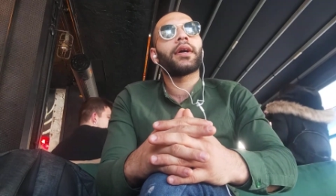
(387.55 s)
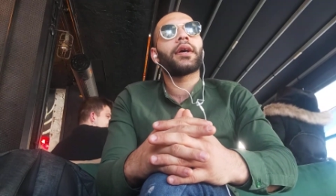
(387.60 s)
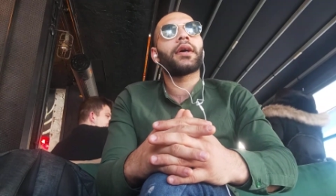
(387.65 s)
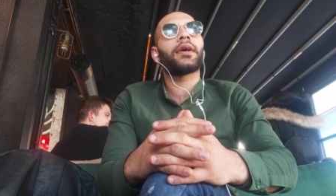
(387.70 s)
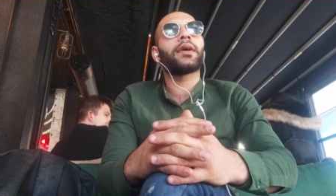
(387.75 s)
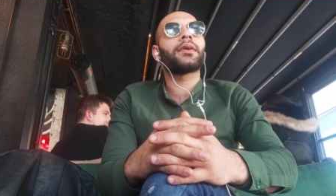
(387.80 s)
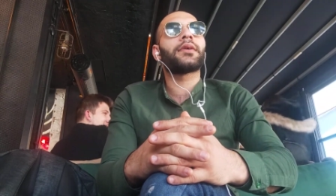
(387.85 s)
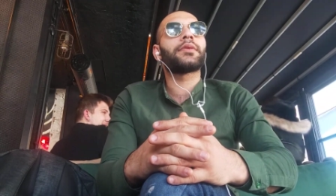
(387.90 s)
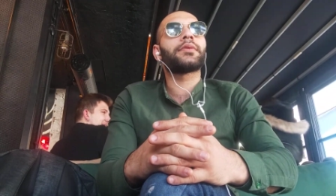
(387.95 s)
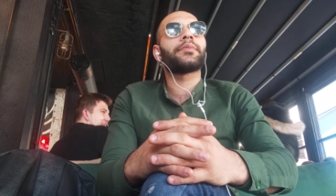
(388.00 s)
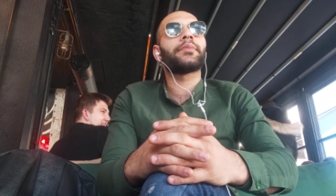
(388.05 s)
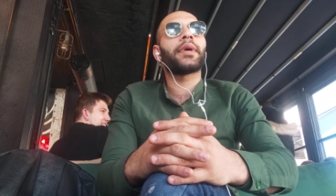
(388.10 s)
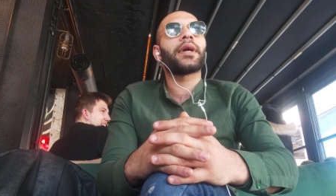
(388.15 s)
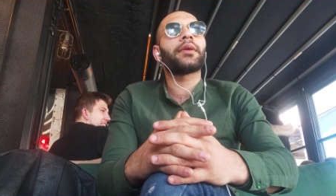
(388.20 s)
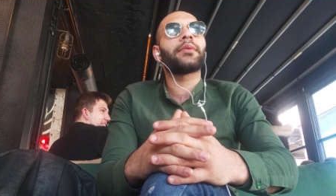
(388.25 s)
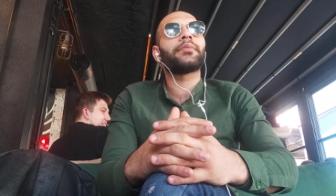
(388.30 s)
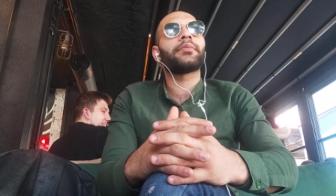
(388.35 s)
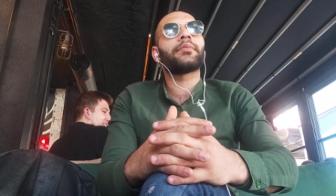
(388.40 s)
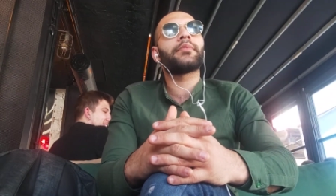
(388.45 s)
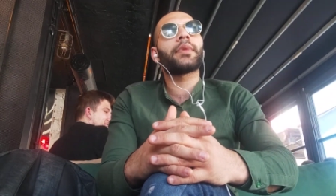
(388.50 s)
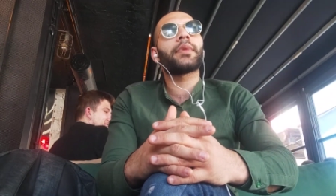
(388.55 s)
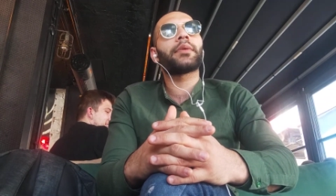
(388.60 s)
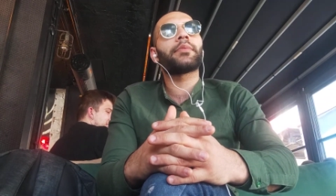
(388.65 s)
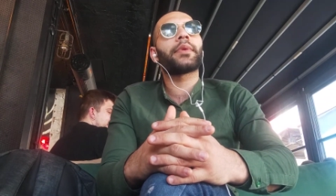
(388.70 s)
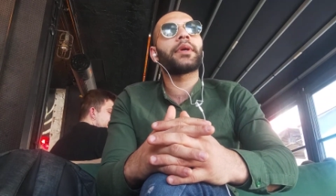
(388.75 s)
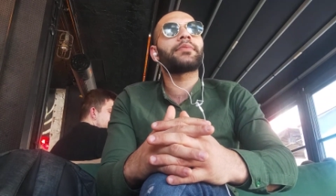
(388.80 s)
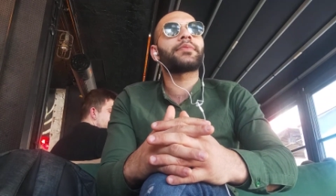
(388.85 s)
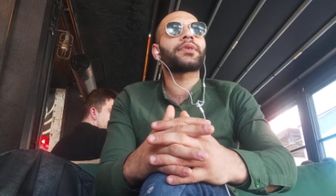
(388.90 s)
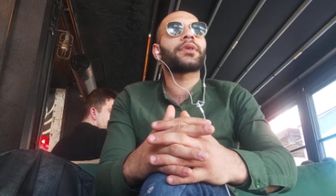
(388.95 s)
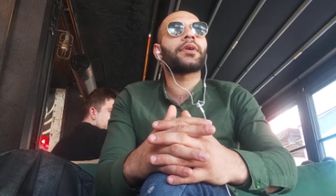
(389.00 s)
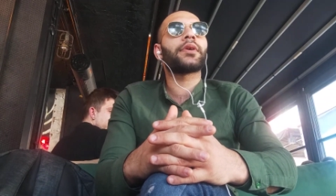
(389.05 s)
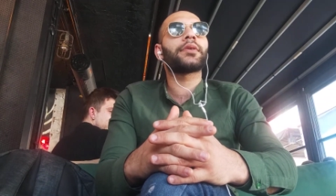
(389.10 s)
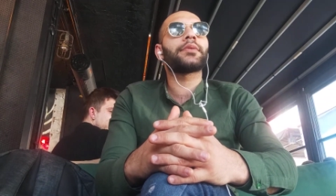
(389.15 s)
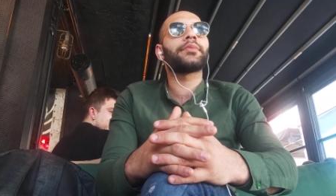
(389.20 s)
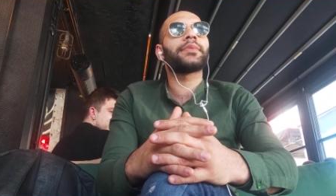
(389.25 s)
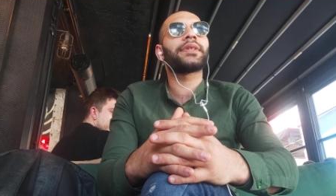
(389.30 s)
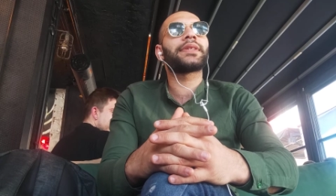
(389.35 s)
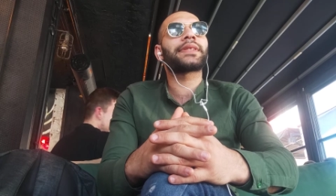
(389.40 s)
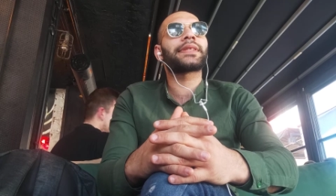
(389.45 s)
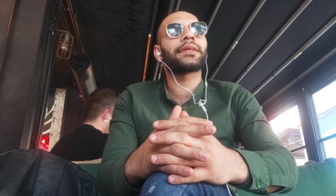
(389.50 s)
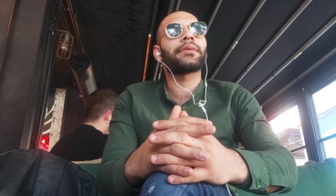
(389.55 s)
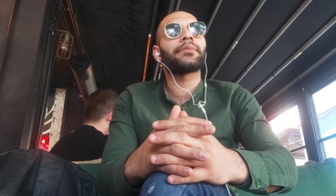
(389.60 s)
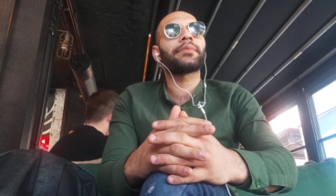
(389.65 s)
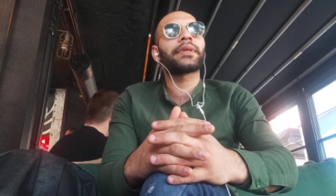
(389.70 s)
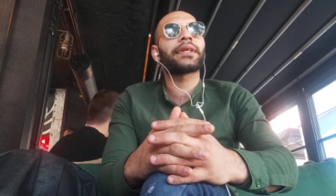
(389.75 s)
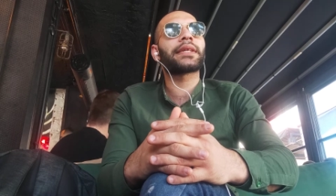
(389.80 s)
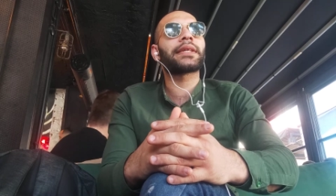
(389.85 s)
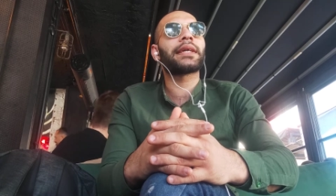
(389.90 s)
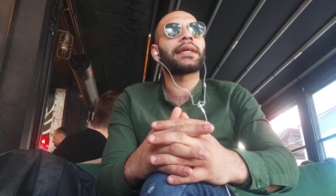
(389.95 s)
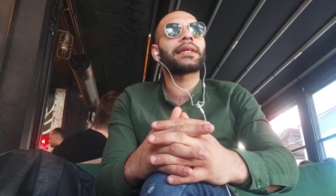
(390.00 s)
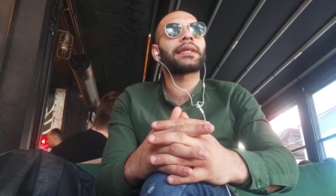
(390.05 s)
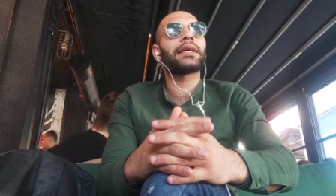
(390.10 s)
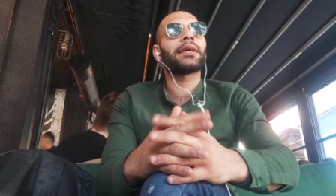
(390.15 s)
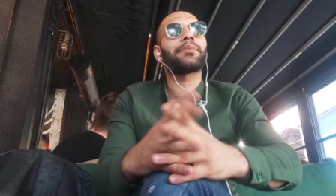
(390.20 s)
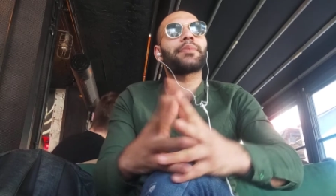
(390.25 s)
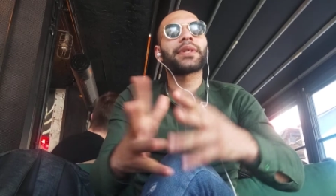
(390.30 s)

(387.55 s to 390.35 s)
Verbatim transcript: oh, my mom told me something like that.